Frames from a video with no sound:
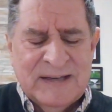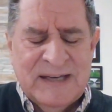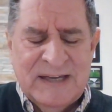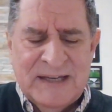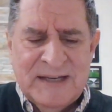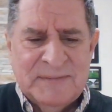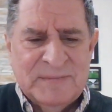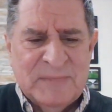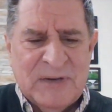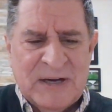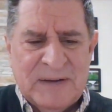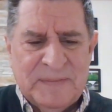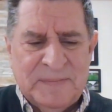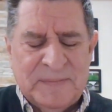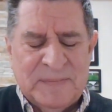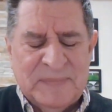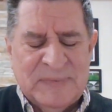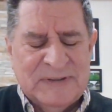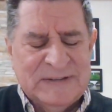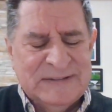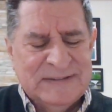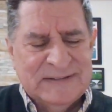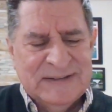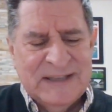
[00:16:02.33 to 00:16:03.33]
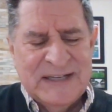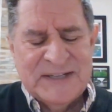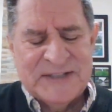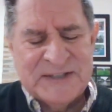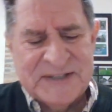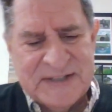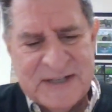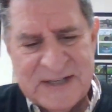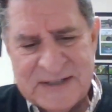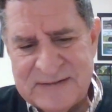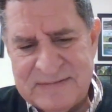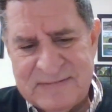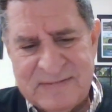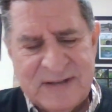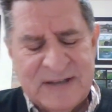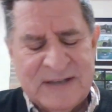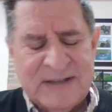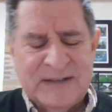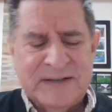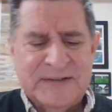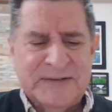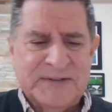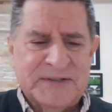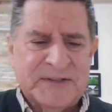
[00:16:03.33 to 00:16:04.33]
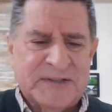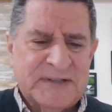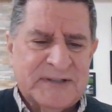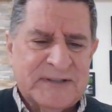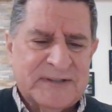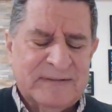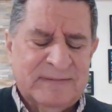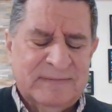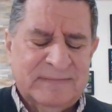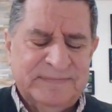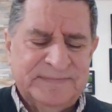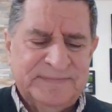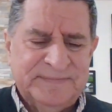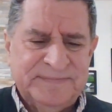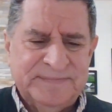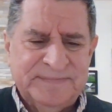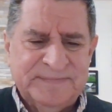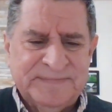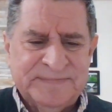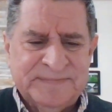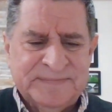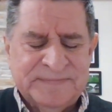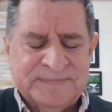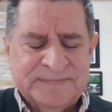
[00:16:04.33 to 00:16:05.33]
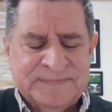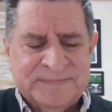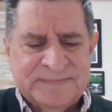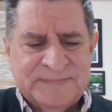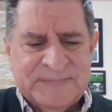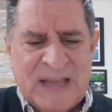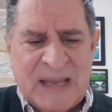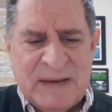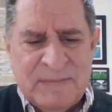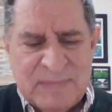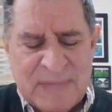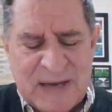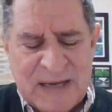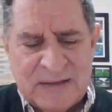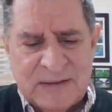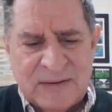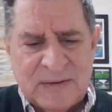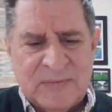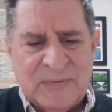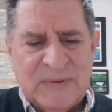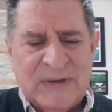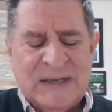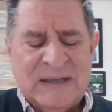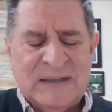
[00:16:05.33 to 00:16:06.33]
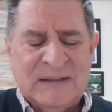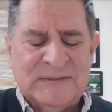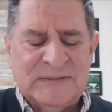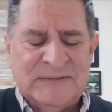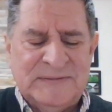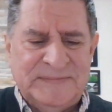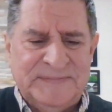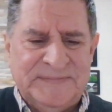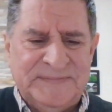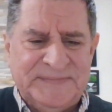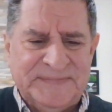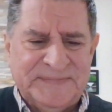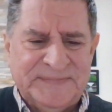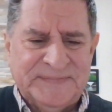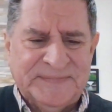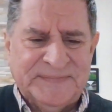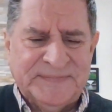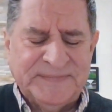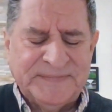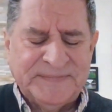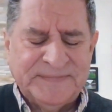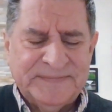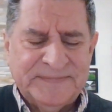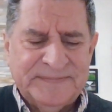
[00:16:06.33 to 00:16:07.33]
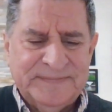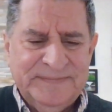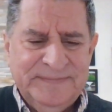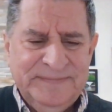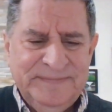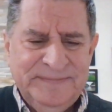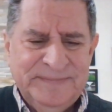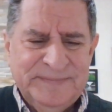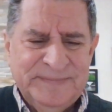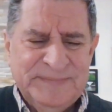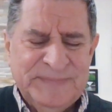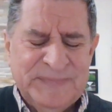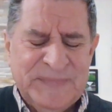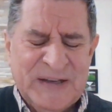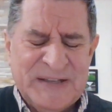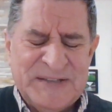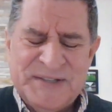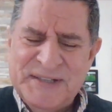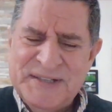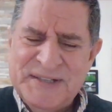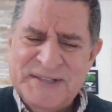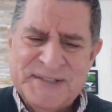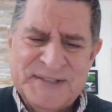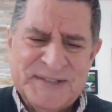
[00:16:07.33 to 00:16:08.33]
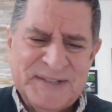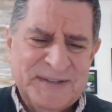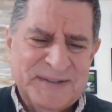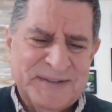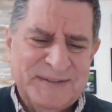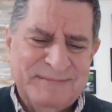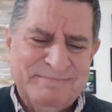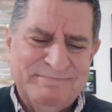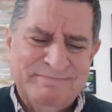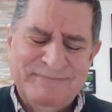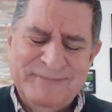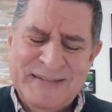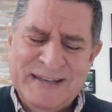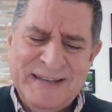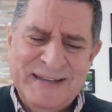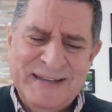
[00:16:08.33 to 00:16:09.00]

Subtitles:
came up, they said things, they meant well, but she said,